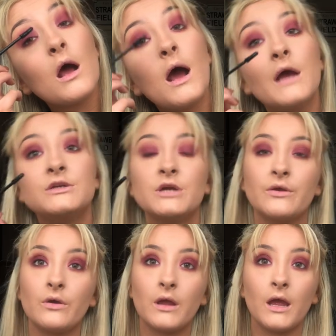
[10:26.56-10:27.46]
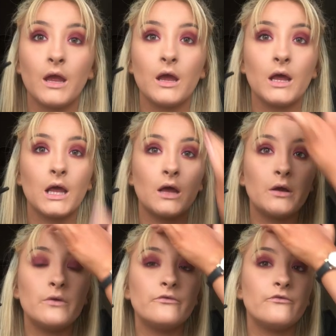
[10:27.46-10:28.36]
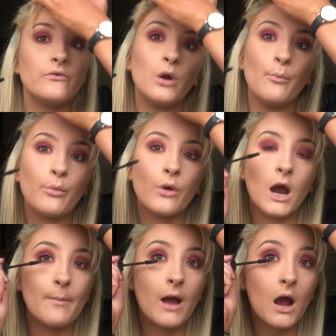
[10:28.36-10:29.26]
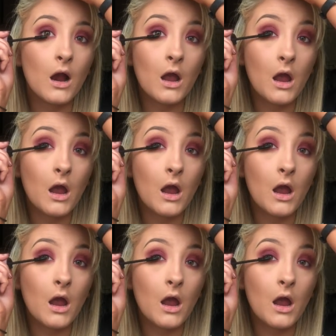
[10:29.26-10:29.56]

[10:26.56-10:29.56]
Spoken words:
eyeshadow kit from Primark? I'm